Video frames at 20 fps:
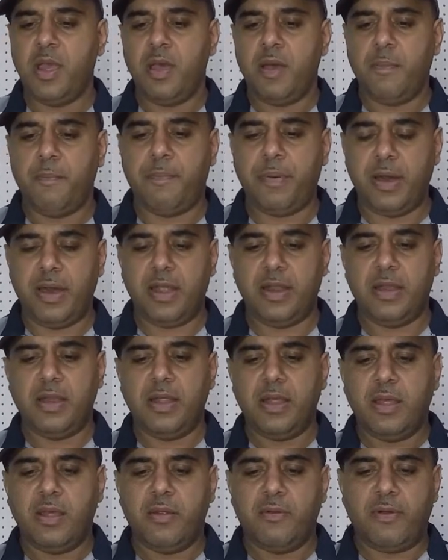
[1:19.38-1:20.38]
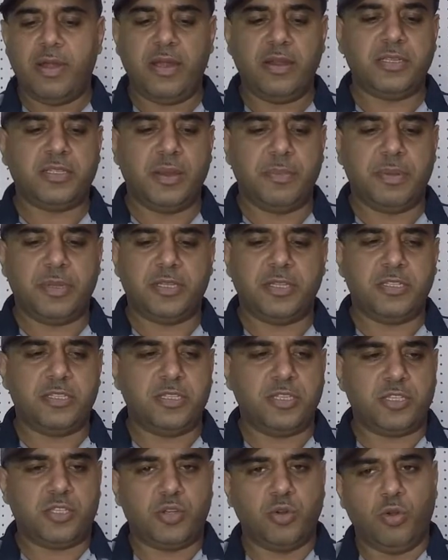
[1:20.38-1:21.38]
but very simple. This is
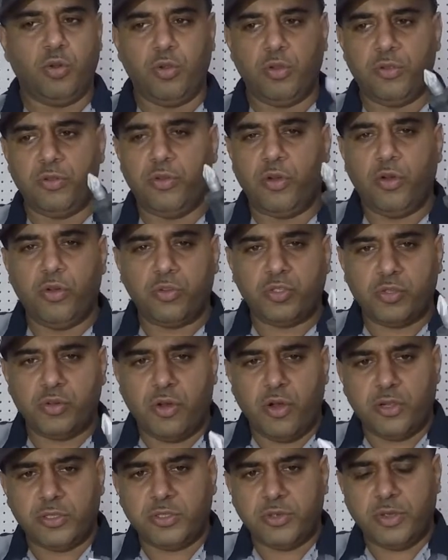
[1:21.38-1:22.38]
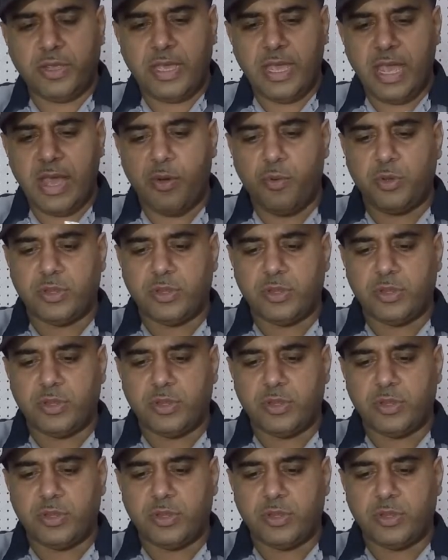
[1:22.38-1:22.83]
a tool you should also get.